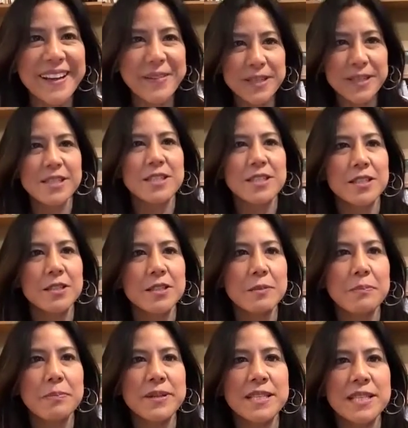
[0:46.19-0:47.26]
I wanted
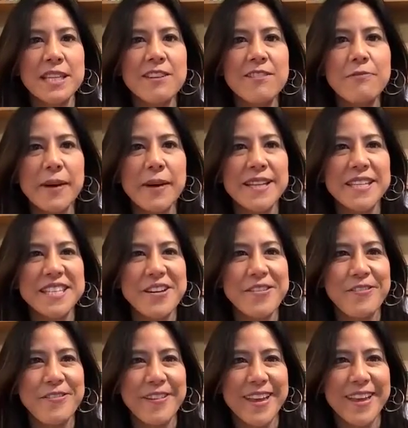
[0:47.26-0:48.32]
to perceive
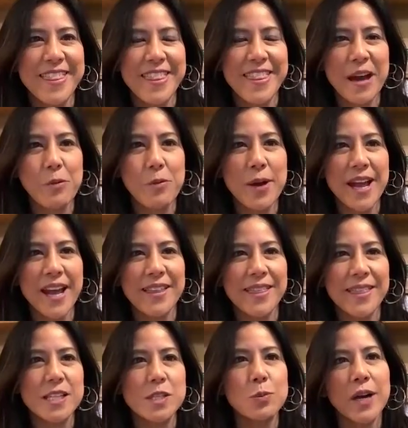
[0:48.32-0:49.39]
myself in that way.
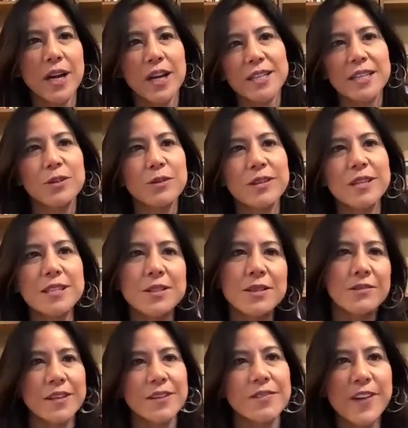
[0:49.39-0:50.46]
And that's why I did all these
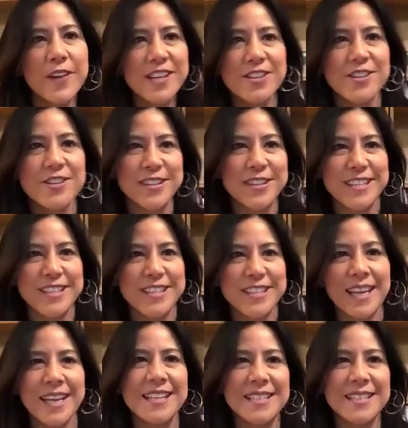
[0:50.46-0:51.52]
sort of adventurous
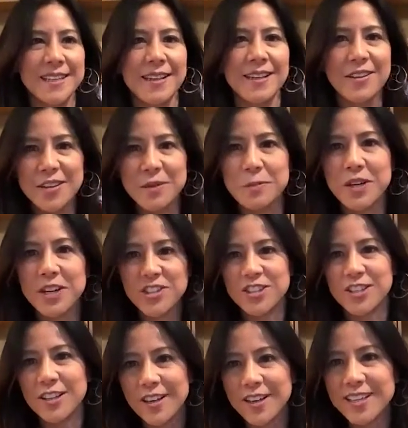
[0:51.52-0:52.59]
things and I learned
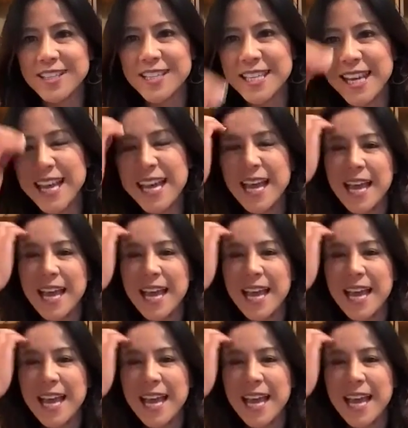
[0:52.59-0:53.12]
martial arts.